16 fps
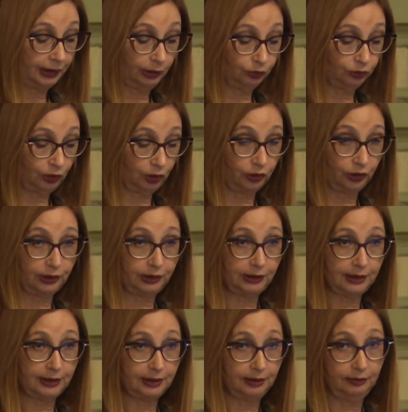
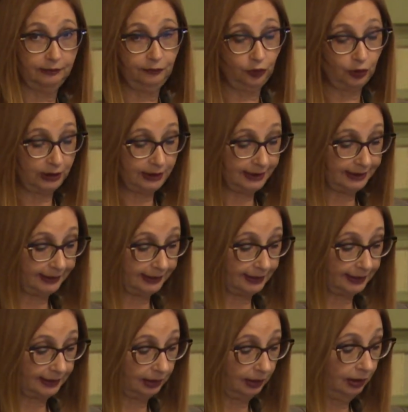authorities, for
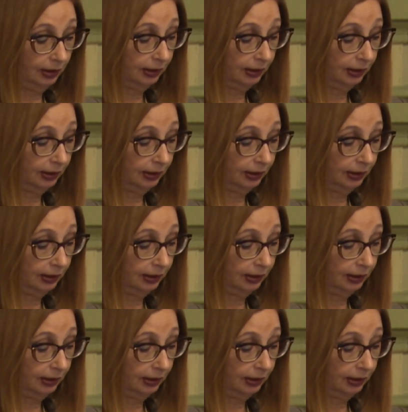instance,